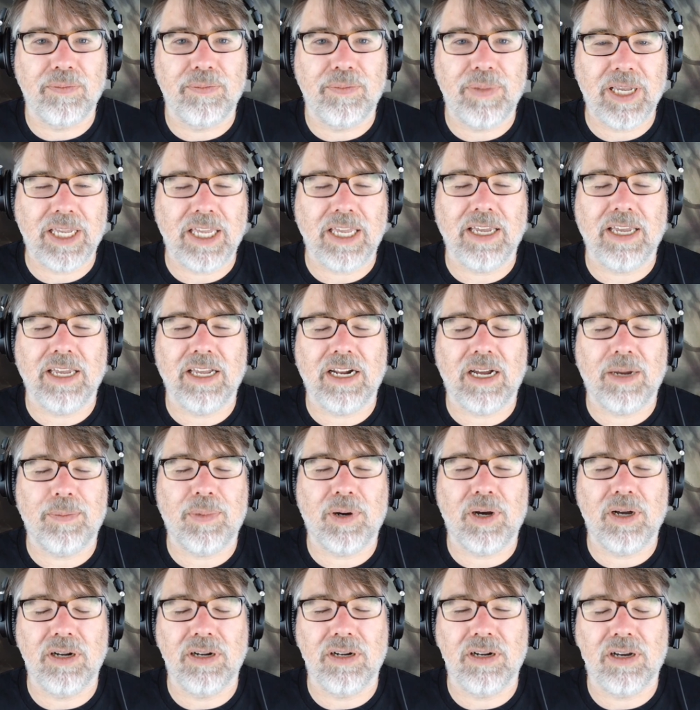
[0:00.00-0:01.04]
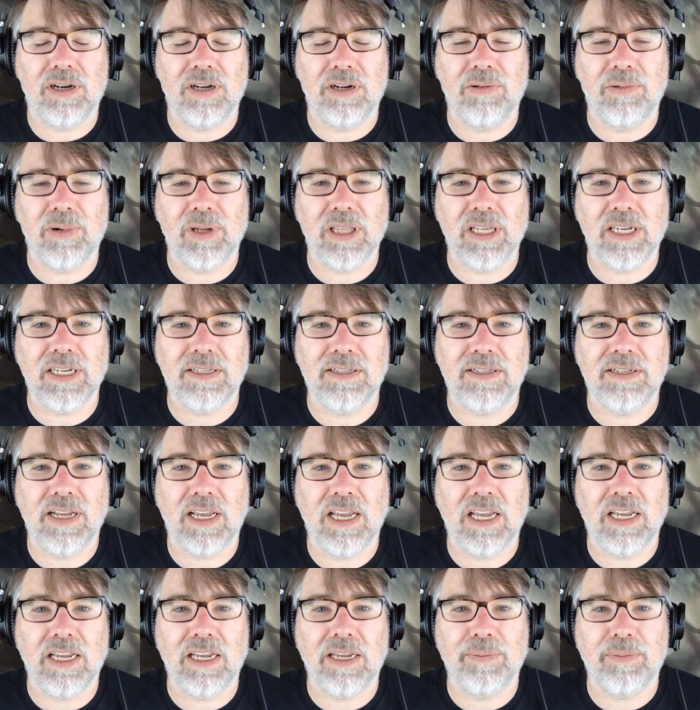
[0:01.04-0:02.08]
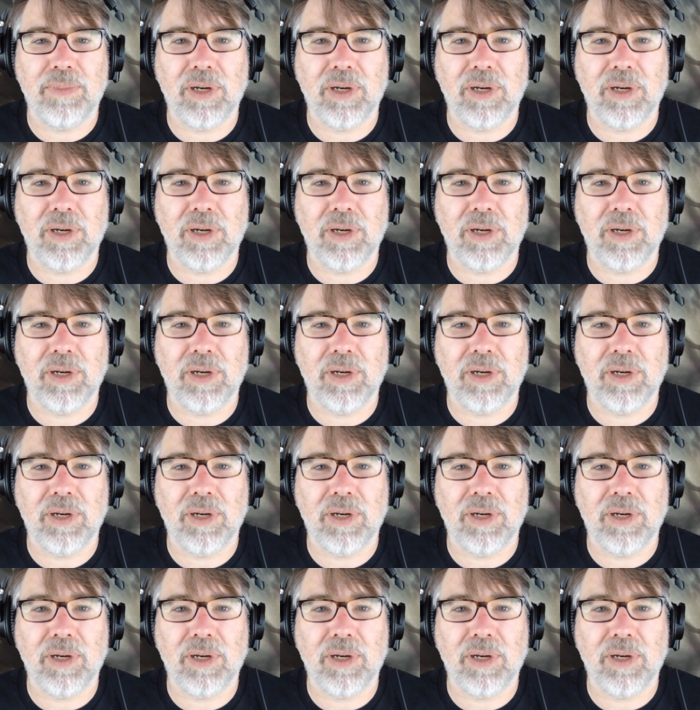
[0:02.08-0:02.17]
picking it up on release day,